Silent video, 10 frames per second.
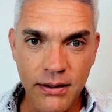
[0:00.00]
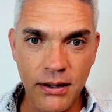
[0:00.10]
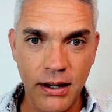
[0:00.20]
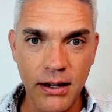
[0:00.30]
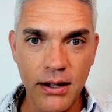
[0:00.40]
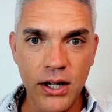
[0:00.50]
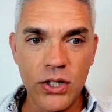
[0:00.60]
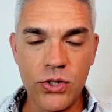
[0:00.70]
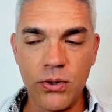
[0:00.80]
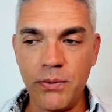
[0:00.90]
Okay.
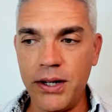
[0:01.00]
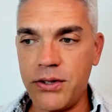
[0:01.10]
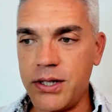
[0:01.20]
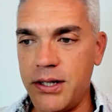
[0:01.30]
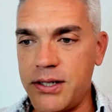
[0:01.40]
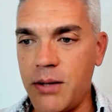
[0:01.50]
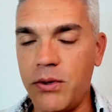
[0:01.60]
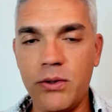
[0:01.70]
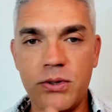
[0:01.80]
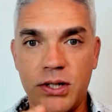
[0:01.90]
Jordan Peterson is
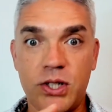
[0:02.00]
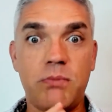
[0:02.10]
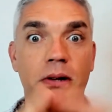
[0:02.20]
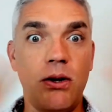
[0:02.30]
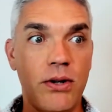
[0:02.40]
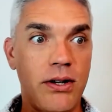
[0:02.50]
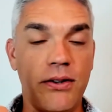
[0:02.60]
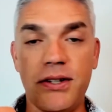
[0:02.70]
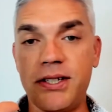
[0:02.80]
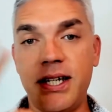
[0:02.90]
someone who's exploded
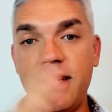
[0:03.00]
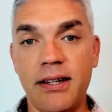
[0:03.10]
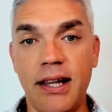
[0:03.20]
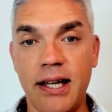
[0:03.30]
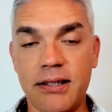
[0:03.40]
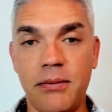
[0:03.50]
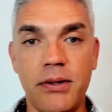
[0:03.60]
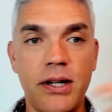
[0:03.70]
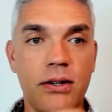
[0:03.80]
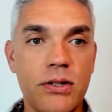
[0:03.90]
on the scene in the last couple
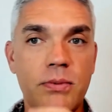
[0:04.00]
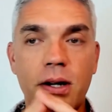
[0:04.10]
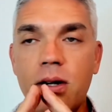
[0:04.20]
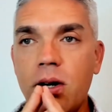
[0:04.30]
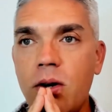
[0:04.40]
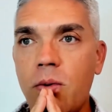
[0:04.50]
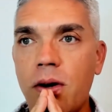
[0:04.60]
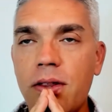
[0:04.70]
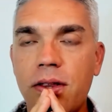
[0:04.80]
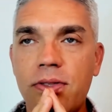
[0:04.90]
of years. But
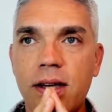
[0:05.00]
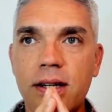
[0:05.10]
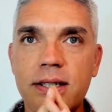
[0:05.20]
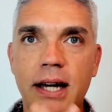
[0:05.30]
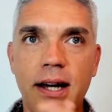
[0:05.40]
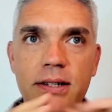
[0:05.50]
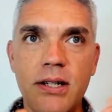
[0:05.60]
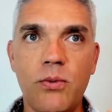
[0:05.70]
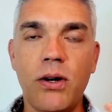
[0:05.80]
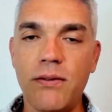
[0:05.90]
one of the things I
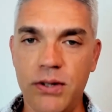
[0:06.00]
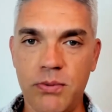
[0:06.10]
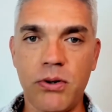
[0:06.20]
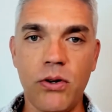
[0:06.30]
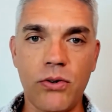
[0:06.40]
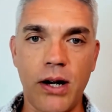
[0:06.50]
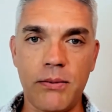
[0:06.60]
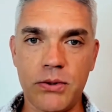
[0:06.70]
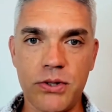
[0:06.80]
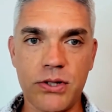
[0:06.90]
did one of his
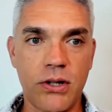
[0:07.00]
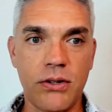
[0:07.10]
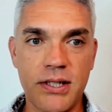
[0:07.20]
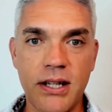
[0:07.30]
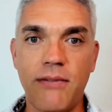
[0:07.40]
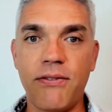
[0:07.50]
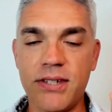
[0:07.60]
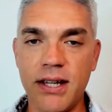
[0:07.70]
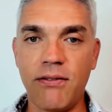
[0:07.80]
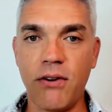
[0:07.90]
programs, which is called
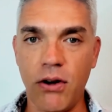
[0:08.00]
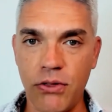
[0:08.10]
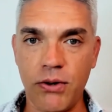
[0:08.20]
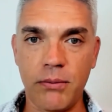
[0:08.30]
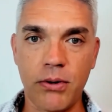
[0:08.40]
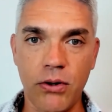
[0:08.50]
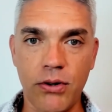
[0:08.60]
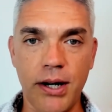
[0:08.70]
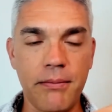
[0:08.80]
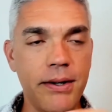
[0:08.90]
self-authoring
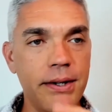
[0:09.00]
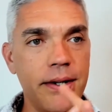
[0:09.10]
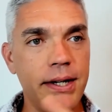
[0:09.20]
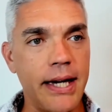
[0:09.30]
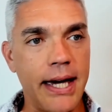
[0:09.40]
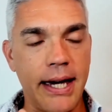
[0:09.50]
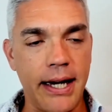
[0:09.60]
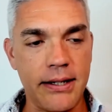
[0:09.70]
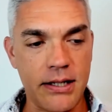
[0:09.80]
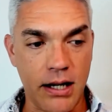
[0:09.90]
program.
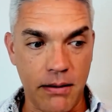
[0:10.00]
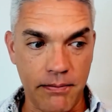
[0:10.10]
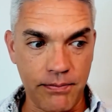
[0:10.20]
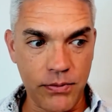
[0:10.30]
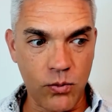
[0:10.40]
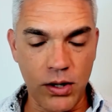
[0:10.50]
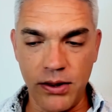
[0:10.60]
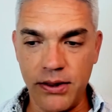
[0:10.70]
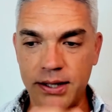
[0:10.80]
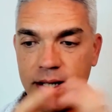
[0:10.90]
And one
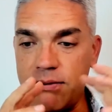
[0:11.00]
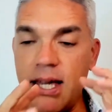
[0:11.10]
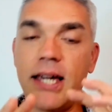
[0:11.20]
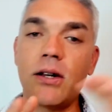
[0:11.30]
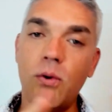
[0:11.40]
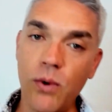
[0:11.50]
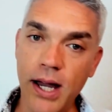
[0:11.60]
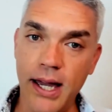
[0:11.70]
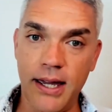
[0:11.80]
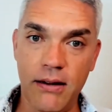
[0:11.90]
of the things I've taken
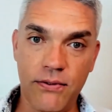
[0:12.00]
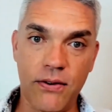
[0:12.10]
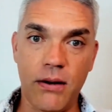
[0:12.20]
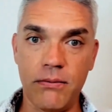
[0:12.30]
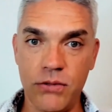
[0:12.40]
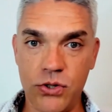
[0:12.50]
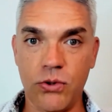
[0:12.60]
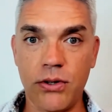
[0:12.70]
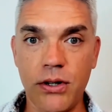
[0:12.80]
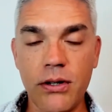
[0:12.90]
away from
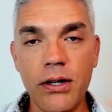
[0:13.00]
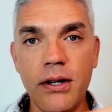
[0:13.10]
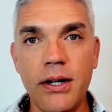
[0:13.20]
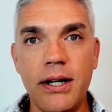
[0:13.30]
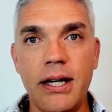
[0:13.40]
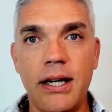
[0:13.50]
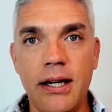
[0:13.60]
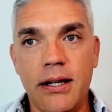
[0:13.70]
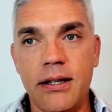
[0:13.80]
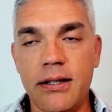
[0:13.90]
Jordan
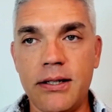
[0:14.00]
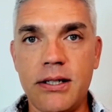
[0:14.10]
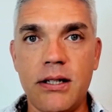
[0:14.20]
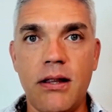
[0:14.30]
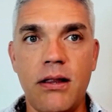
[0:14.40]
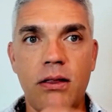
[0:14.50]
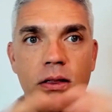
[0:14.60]
is